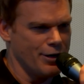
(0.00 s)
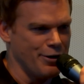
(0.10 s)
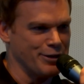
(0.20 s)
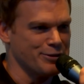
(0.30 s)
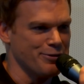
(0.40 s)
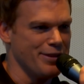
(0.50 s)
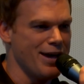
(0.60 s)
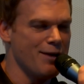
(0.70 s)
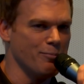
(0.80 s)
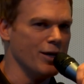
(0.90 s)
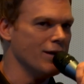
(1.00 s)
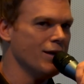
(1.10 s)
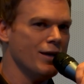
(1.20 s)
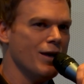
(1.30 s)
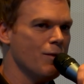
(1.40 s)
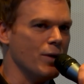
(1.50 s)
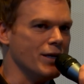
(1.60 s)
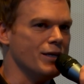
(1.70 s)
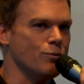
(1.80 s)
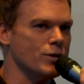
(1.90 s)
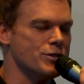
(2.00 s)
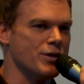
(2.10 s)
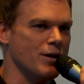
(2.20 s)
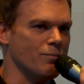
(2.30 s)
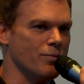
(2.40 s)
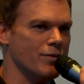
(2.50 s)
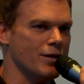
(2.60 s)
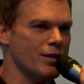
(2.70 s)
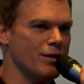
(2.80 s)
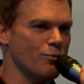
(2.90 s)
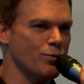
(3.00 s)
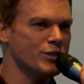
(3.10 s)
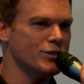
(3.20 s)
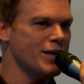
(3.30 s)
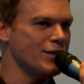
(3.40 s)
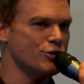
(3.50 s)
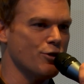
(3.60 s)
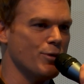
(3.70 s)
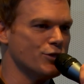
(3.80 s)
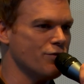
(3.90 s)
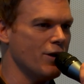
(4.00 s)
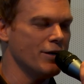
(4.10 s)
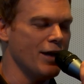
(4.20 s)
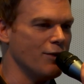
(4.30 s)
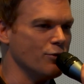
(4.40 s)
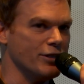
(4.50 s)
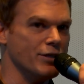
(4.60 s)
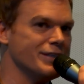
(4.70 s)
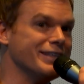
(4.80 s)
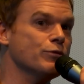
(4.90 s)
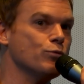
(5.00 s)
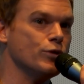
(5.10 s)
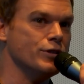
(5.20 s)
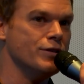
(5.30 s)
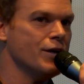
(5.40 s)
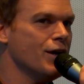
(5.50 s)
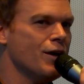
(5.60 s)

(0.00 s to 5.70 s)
character in that, but he was. We just had so much fun and. Would